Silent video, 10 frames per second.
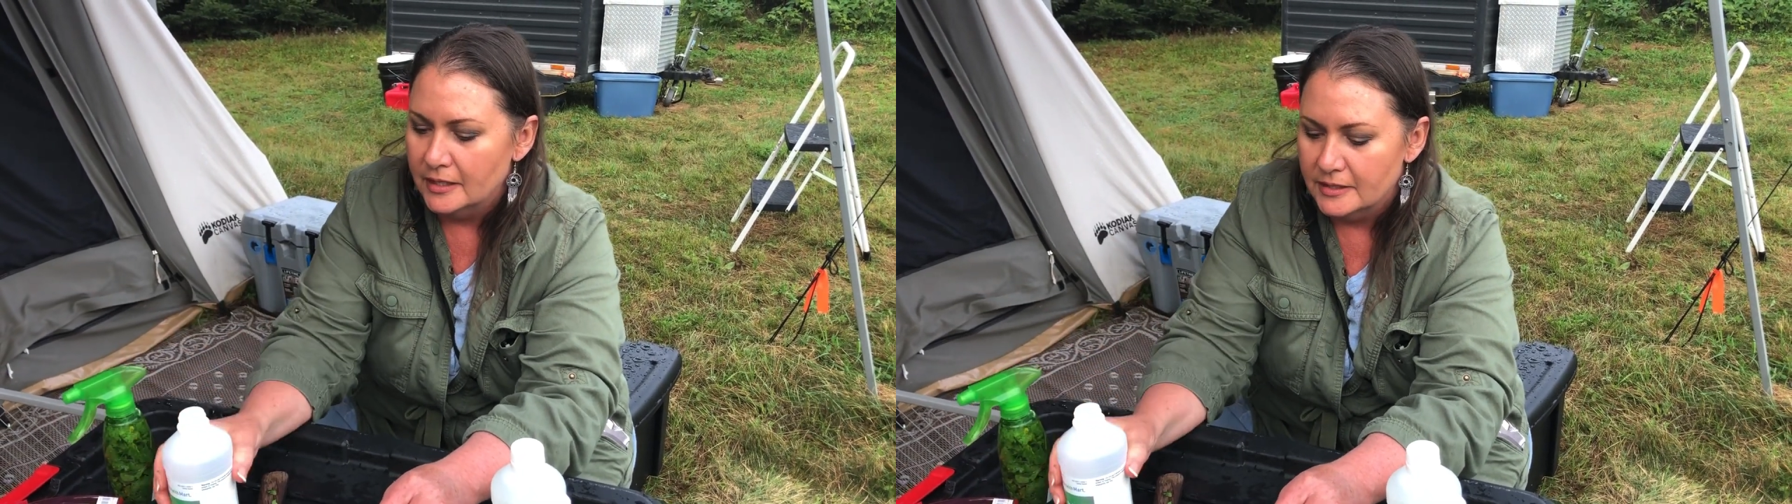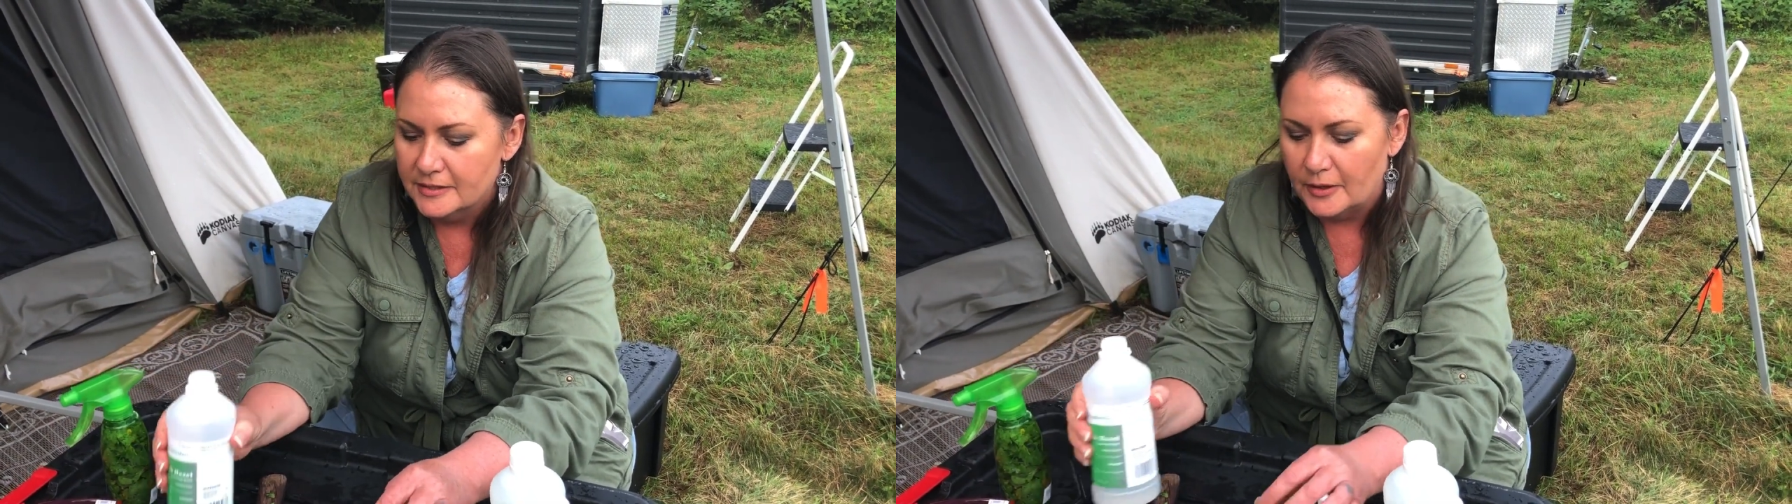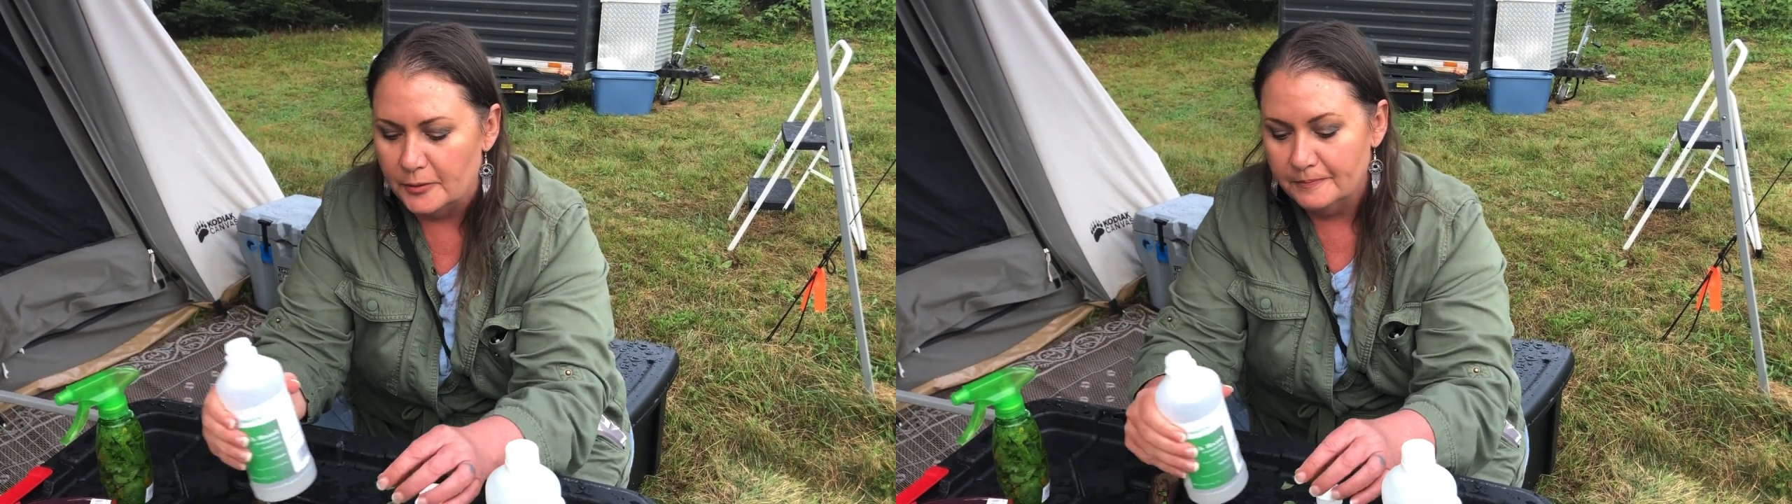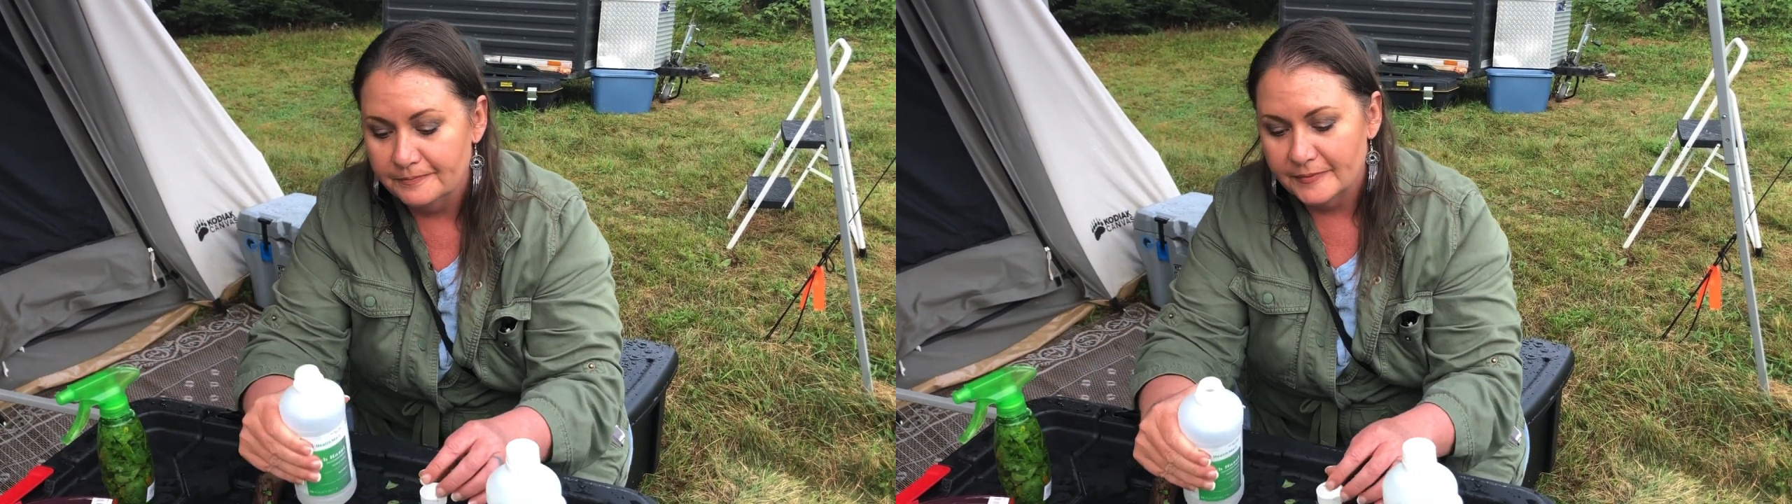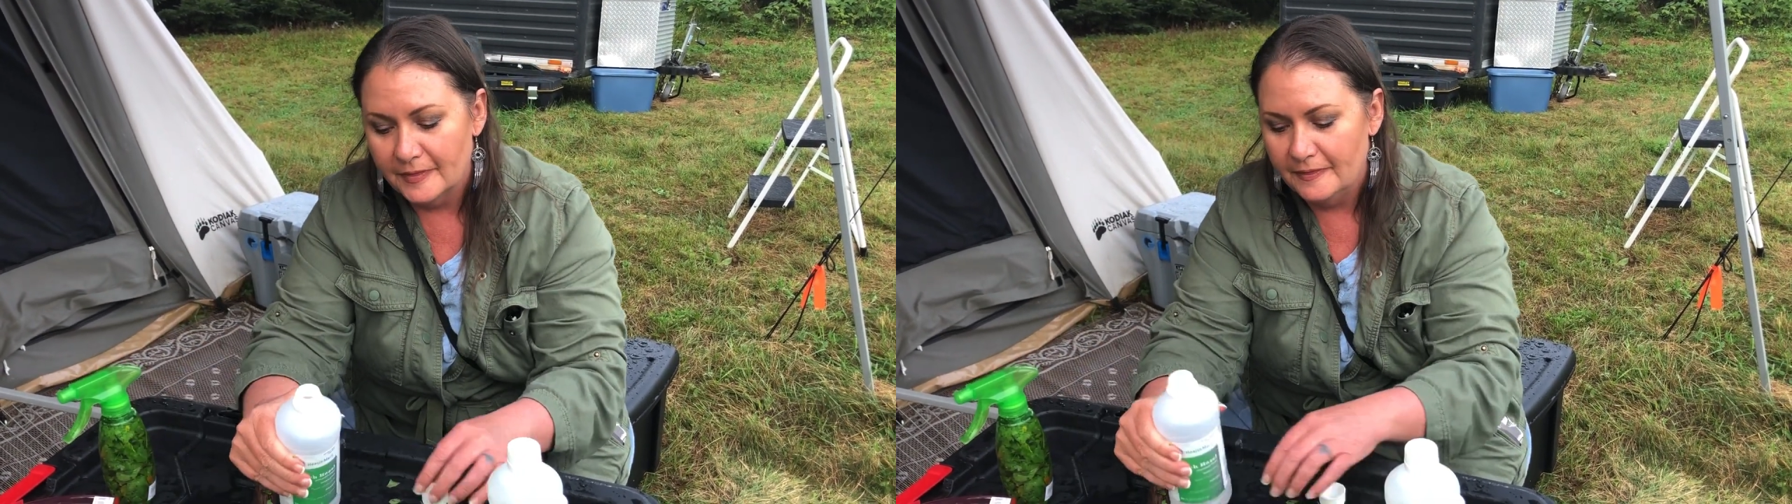So
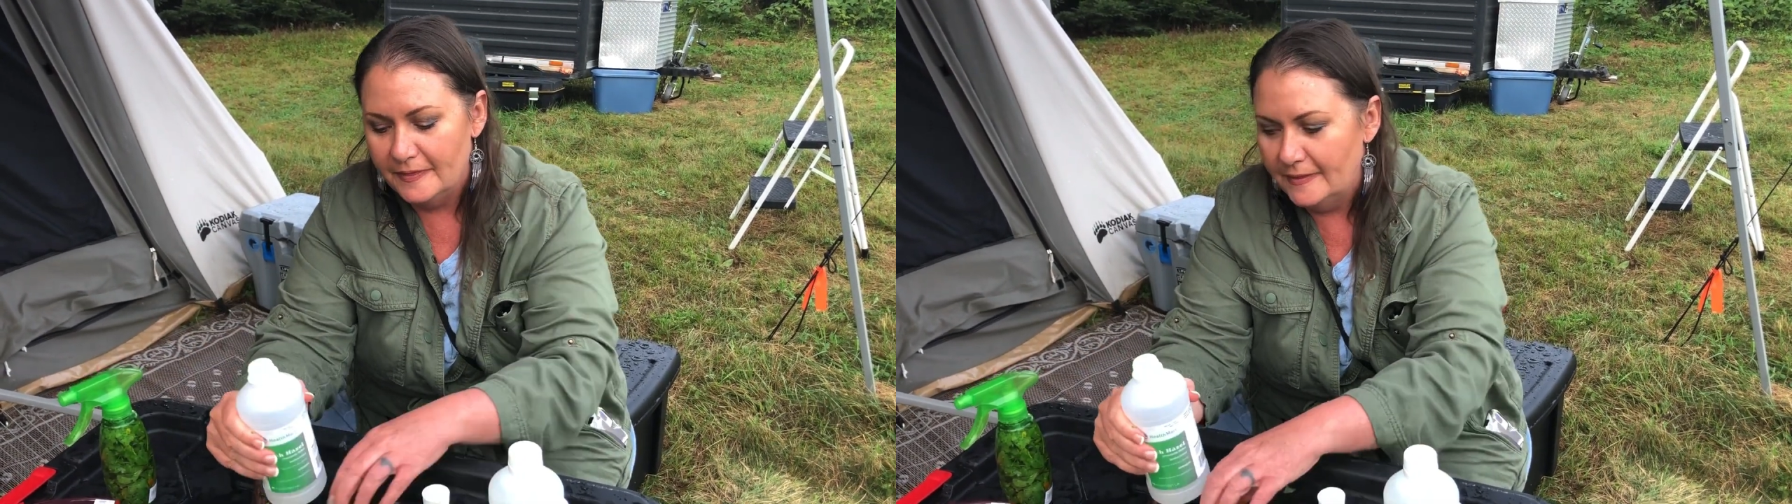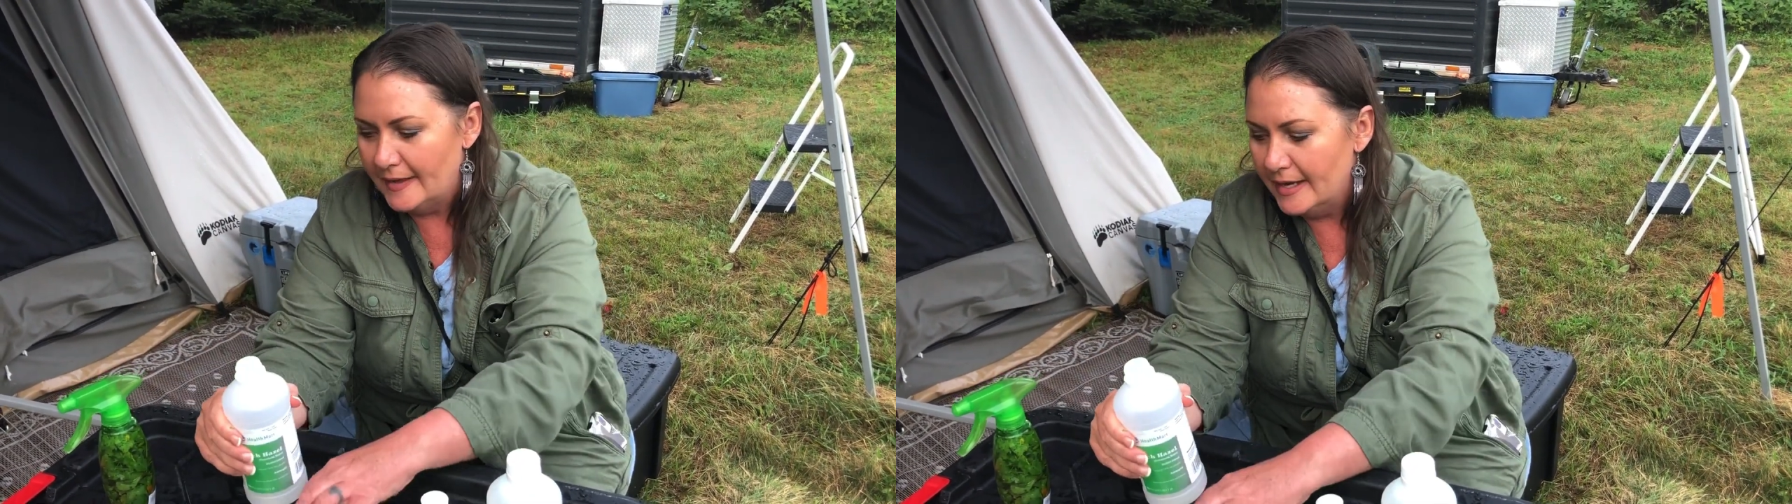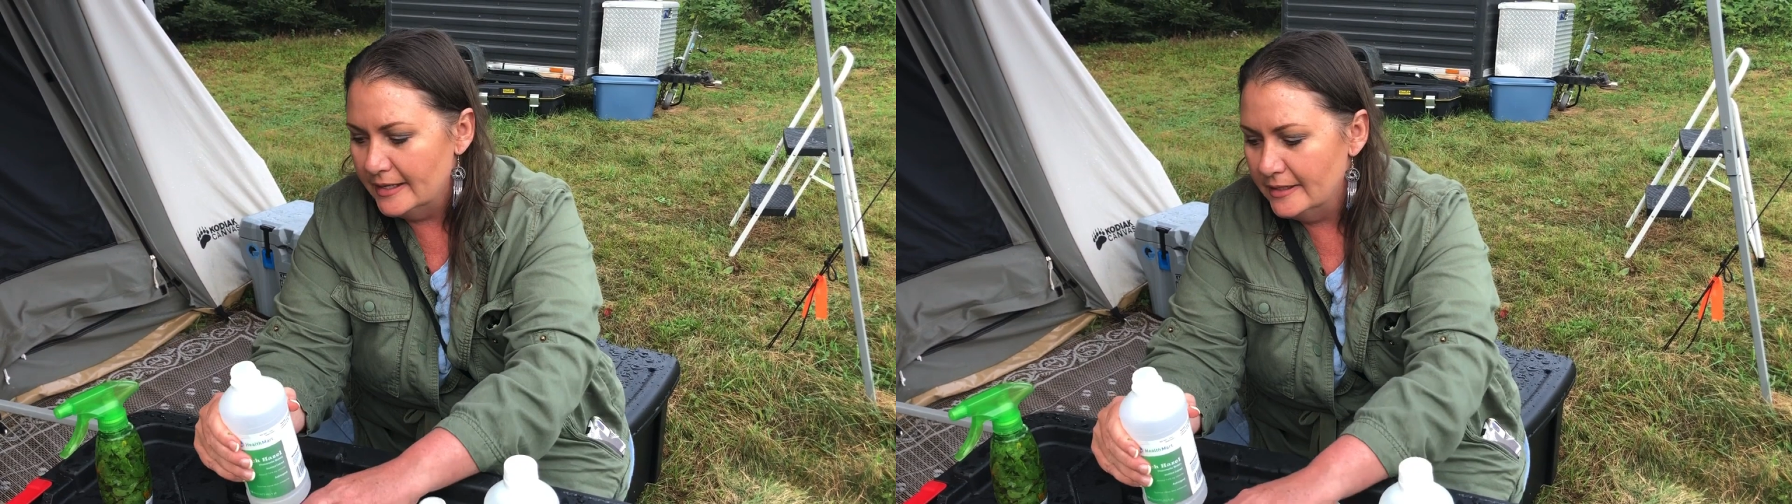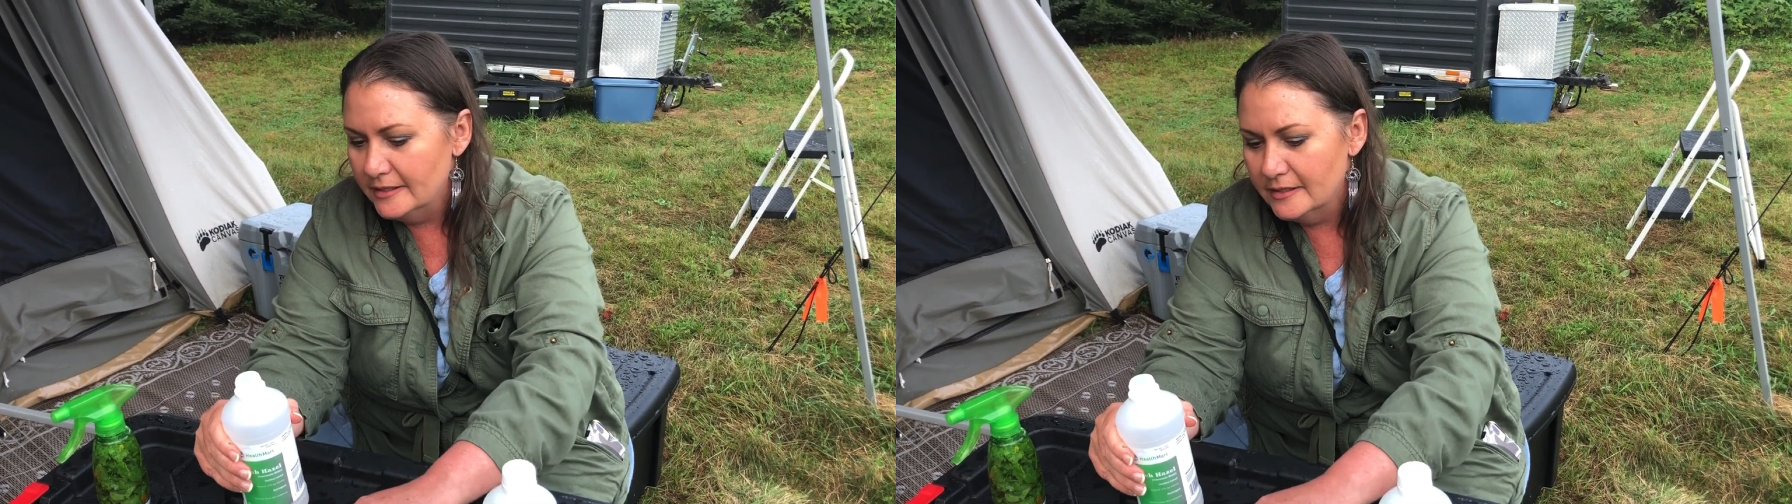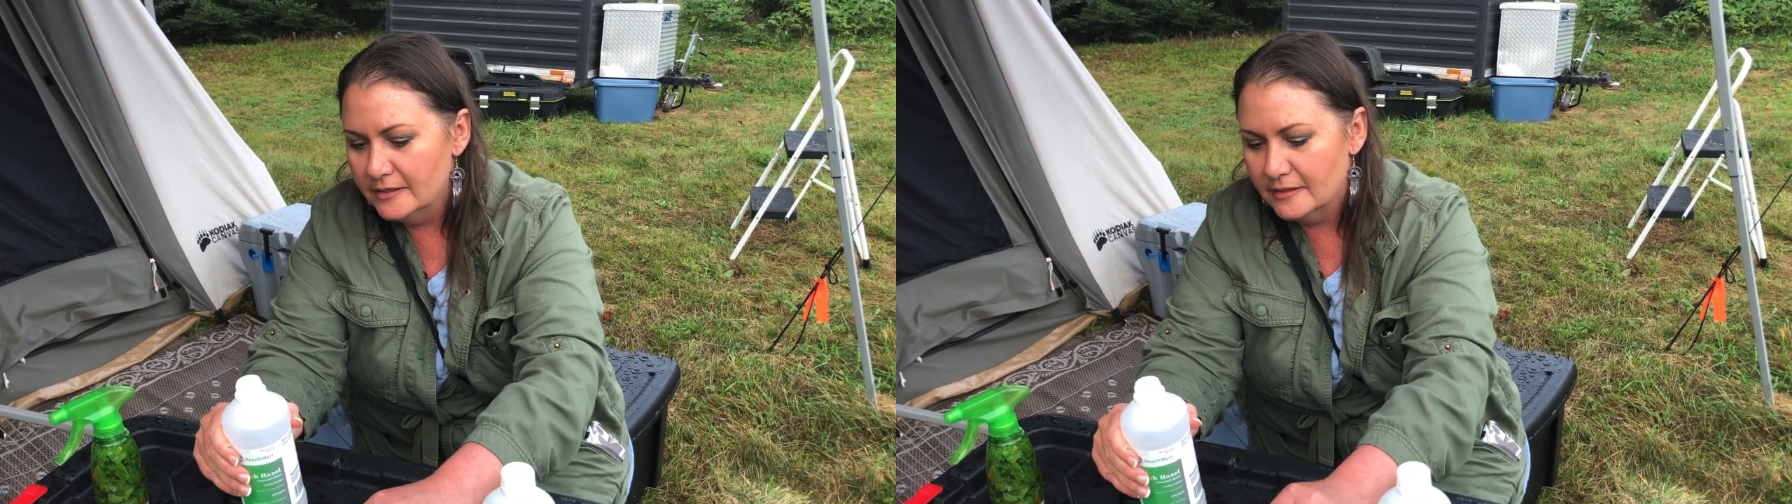that
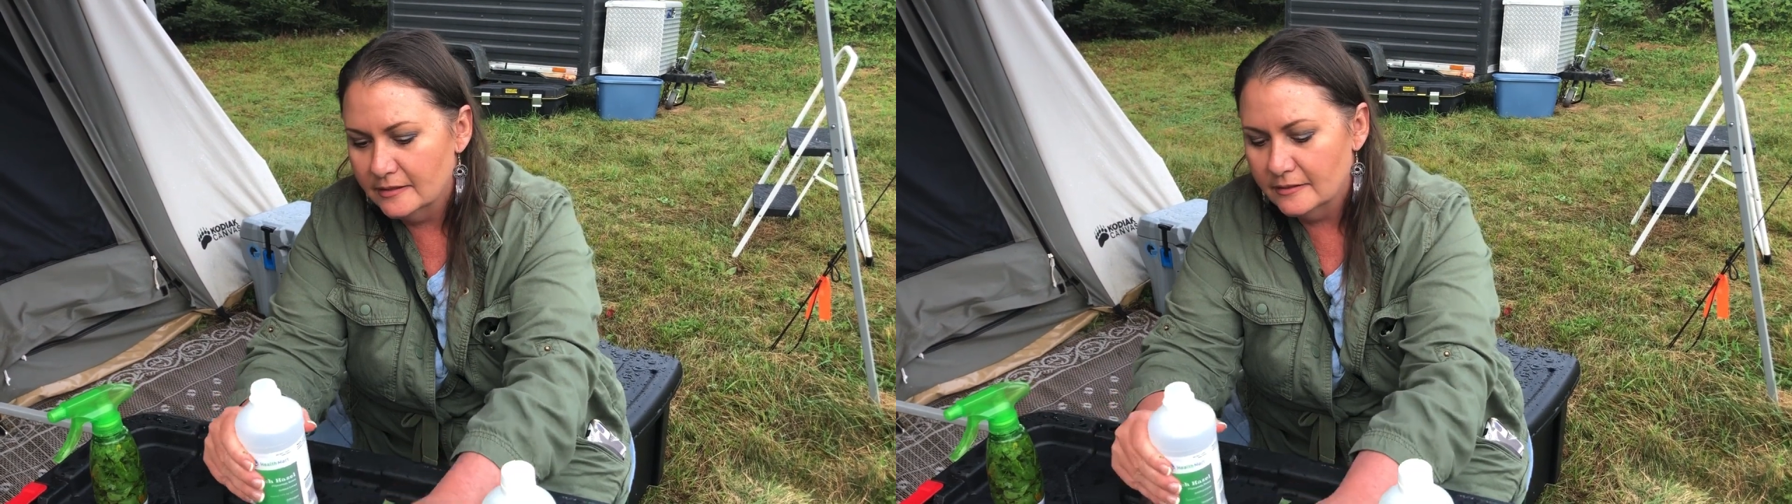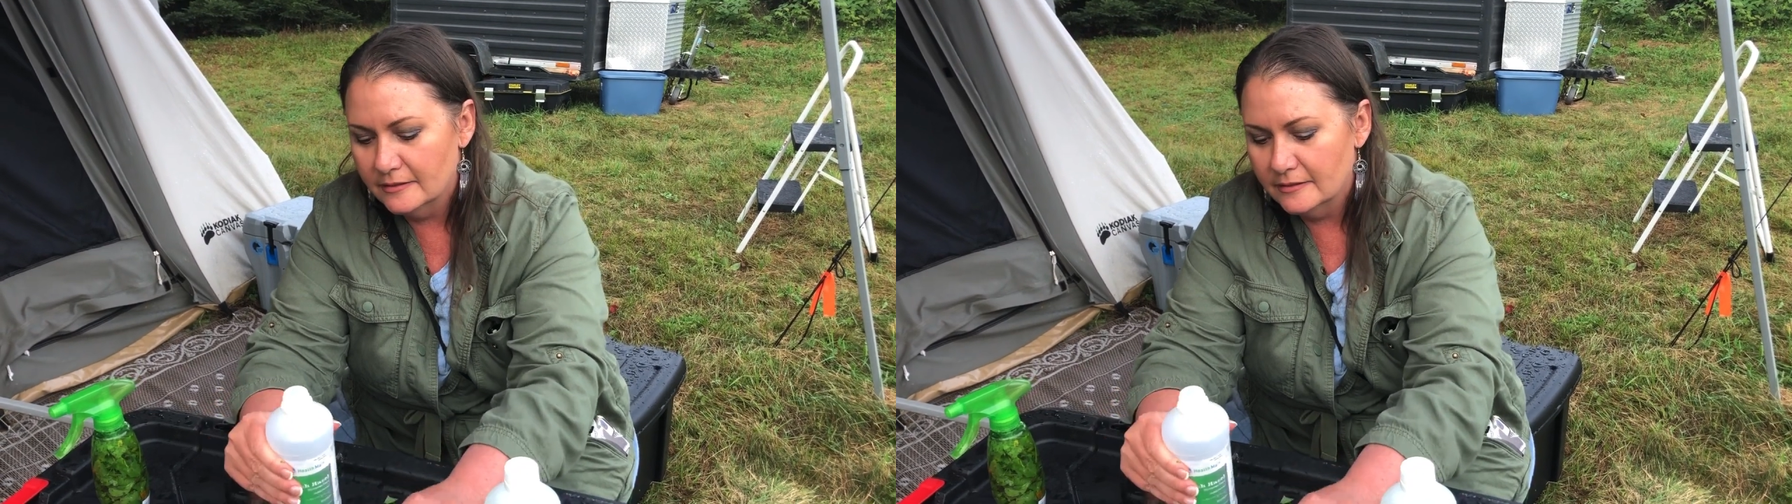is